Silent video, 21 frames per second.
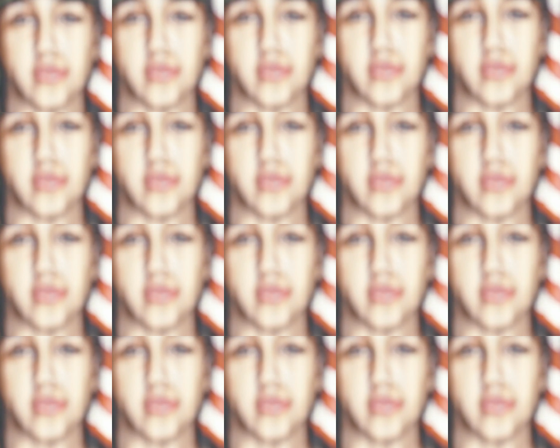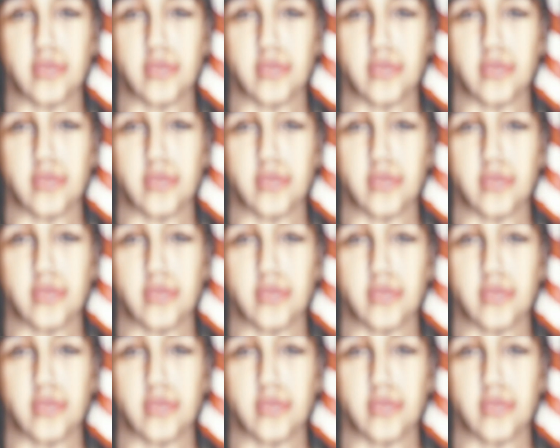
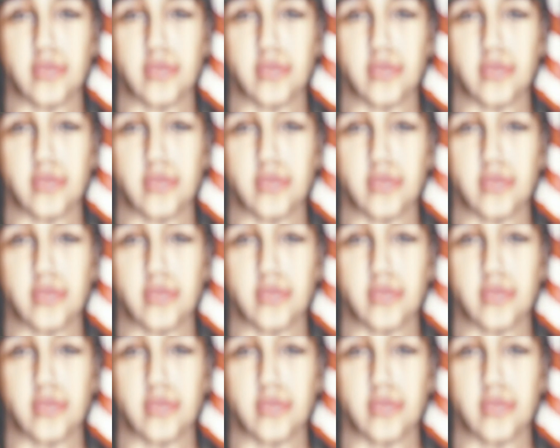This person isn't speaking.